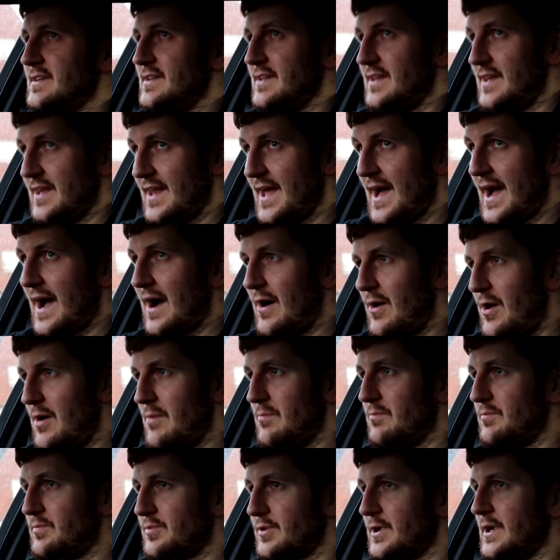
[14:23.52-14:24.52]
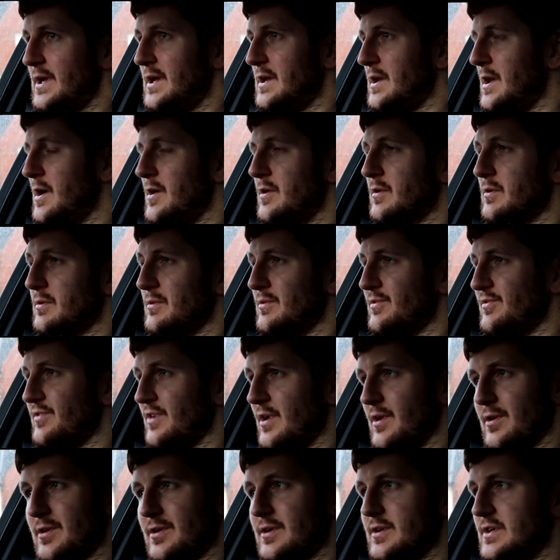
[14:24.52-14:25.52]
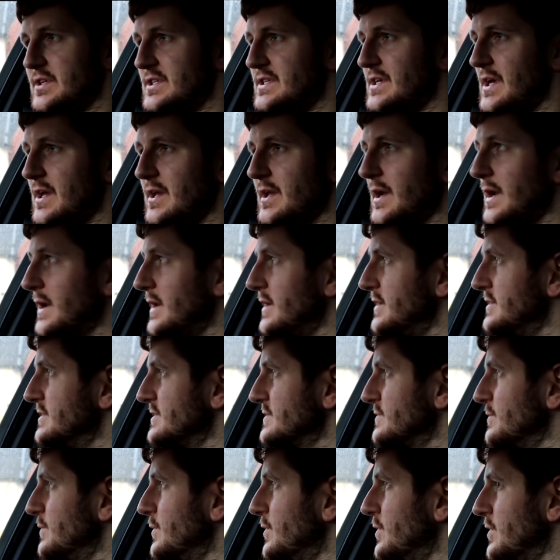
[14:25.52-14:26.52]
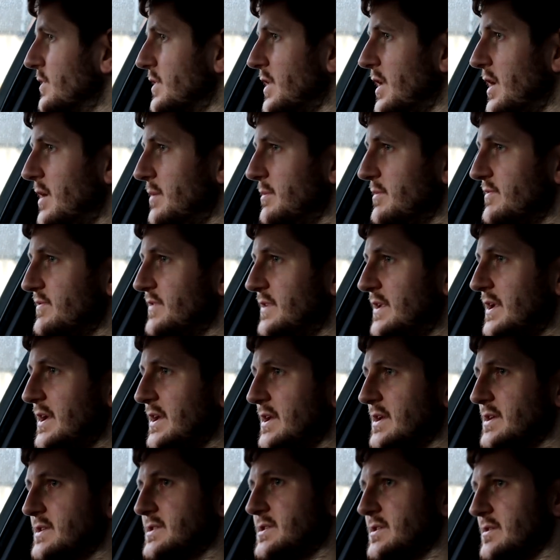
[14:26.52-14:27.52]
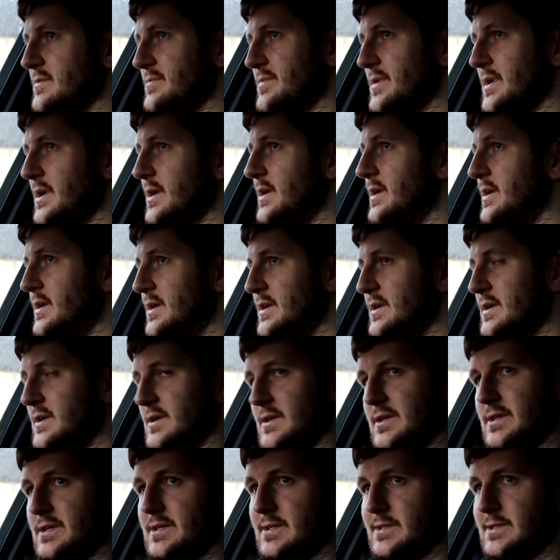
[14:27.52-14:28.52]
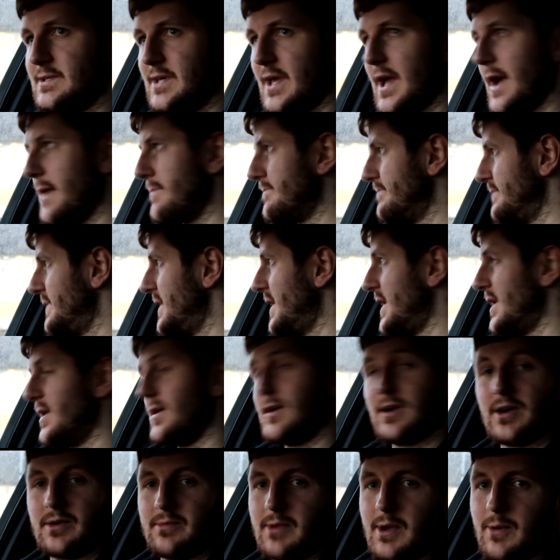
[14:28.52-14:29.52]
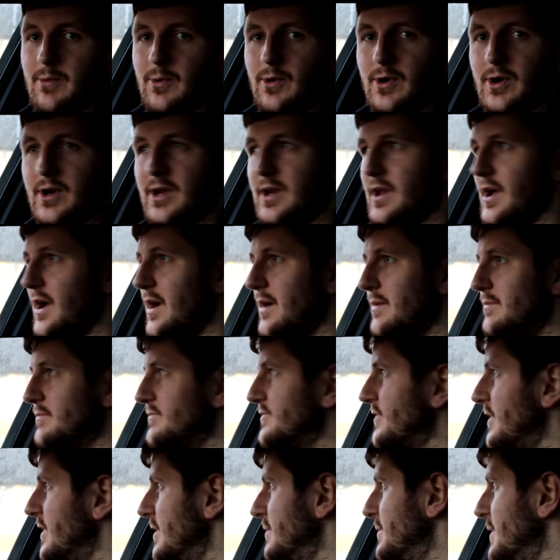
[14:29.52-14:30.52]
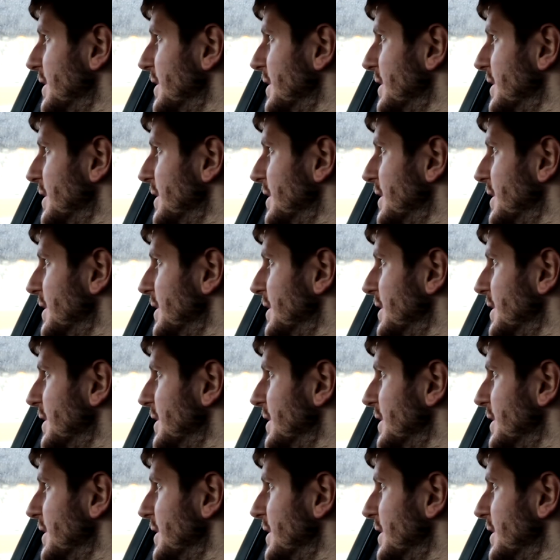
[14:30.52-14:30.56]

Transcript: Now I'm pretty local, so I could technically just walk home if I needed to, but yeah, you're not going to be walking home from the